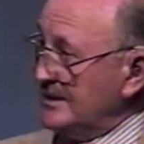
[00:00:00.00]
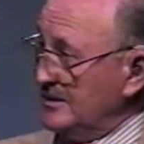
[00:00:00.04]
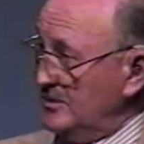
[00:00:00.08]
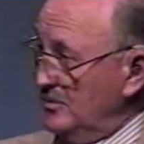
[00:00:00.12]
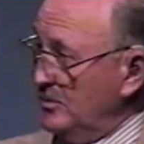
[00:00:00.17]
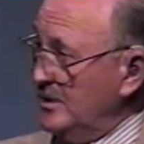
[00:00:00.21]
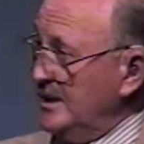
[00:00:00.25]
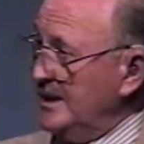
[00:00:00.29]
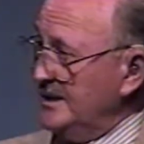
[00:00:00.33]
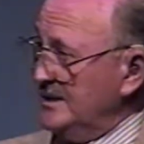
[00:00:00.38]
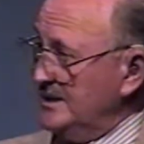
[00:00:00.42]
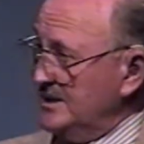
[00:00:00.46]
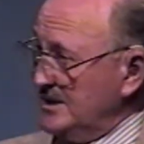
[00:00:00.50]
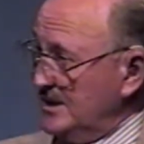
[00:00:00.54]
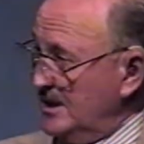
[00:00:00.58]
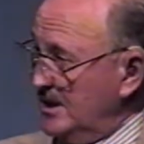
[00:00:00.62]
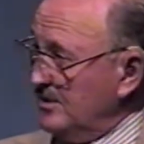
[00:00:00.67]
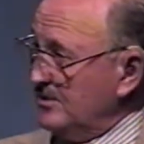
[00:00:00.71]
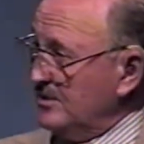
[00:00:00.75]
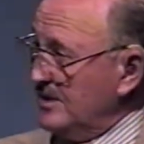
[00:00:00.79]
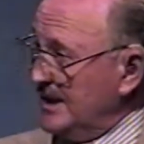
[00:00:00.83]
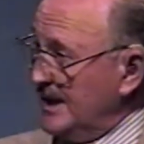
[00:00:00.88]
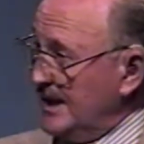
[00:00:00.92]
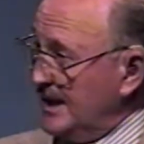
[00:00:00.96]
the way this
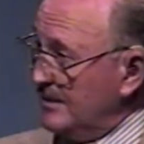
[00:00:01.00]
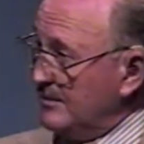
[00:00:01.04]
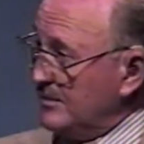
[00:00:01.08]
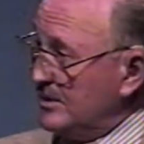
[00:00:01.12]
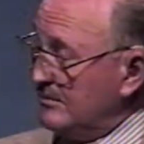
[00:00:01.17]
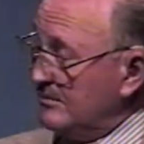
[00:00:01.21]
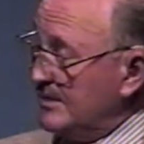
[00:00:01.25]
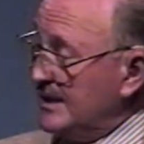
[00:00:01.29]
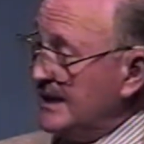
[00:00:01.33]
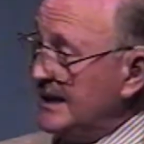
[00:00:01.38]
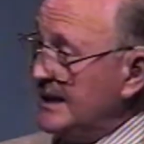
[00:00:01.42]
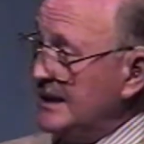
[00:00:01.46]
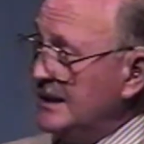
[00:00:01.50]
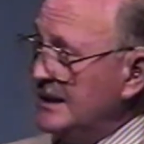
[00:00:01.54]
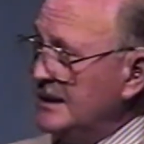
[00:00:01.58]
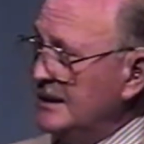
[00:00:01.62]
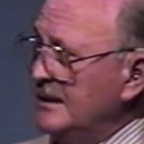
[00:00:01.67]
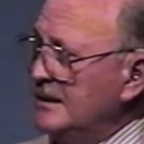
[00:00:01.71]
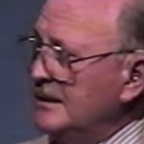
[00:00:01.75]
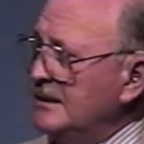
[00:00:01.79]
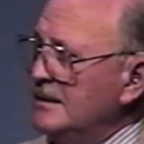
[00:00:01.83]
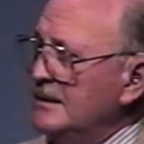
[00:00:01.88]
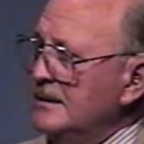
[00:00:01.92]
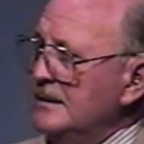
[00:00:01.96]
country came to be,
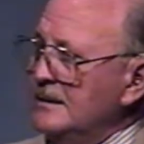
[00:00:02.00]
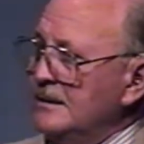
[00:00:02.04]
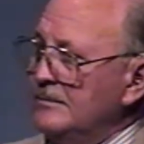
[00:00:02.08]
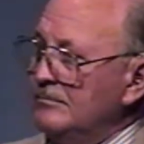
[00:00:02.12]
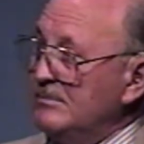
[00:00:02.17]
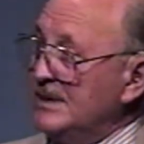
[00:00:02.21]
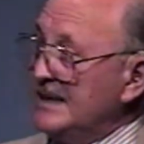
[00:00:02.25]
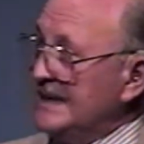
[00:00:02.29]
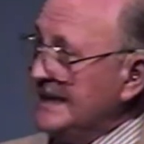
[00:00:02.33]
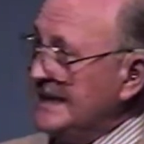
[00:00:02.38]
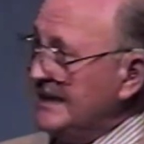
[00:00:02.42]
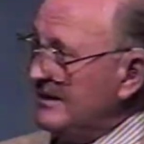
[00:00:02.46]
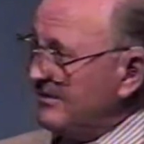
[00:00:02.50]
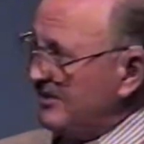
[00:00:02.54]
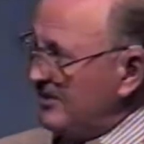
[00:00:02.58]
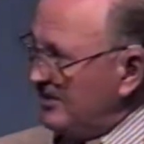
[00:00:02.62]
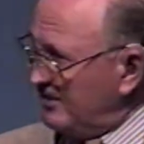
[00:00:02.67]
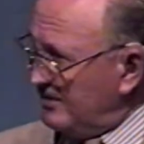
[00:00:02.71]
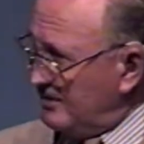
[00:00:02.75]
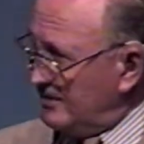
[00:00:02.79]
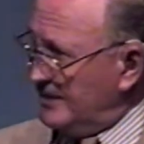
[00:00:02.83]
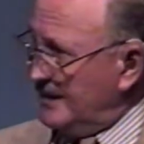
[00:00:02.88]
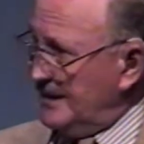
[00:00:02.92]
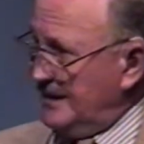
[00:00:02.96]

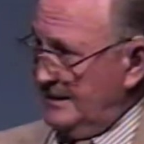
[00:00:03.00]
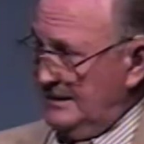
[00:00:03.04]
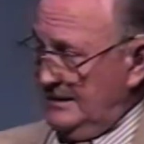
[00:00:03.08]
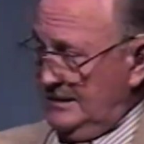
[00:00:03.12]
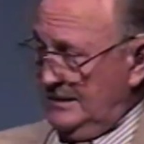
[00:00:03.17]
beliefs that